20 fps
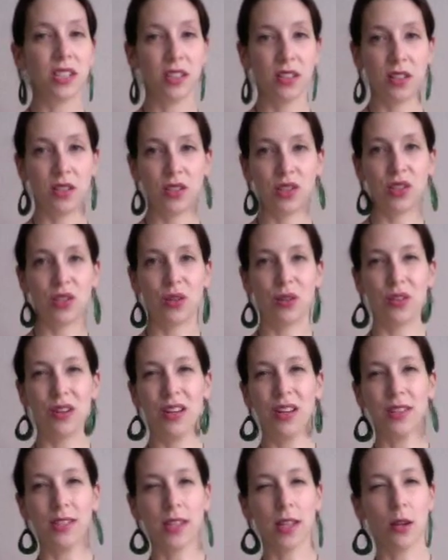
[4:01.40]
in those two
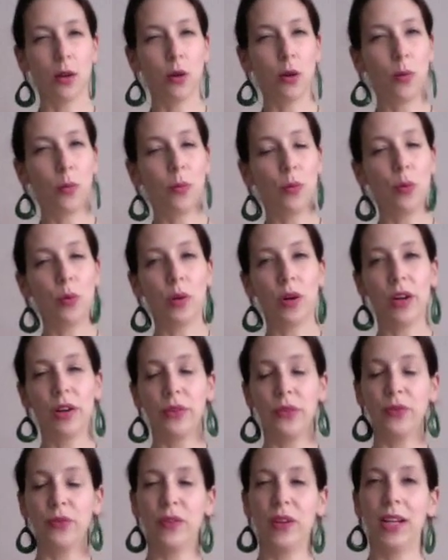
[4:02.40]
lines and a lot more kind
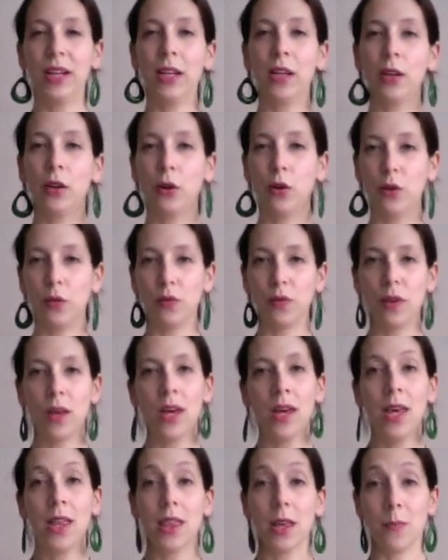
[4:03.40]
of feeling of
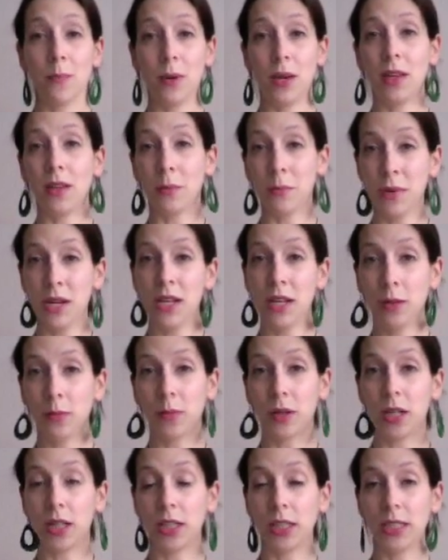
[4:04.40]
there being a meaning
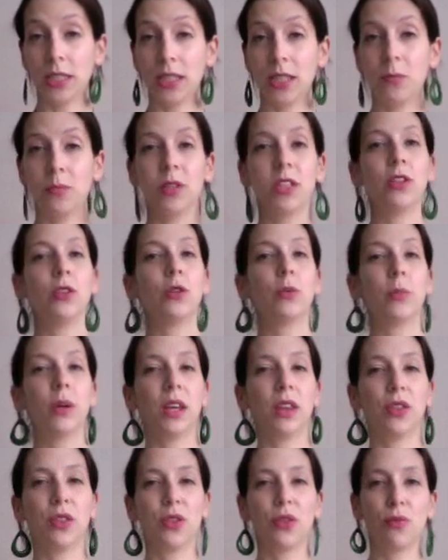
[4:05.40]
behind it, but it not
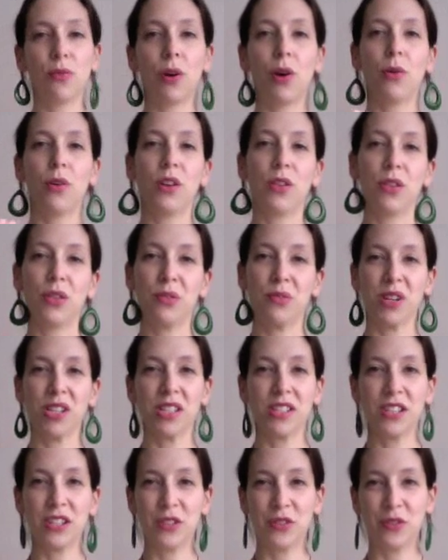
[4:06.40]
being thrown and
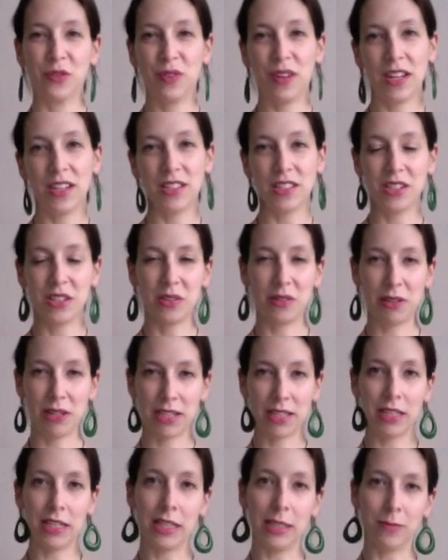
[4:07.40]
thrust in your face
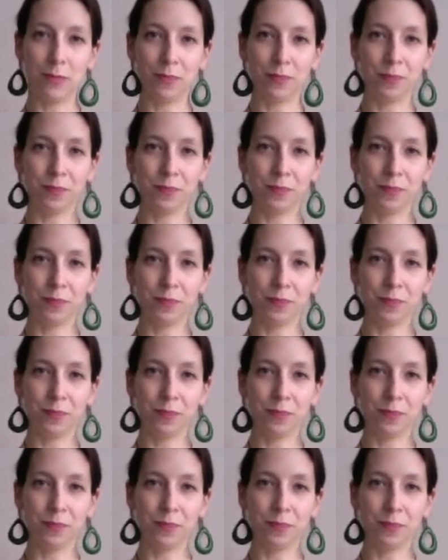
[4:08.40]
directly.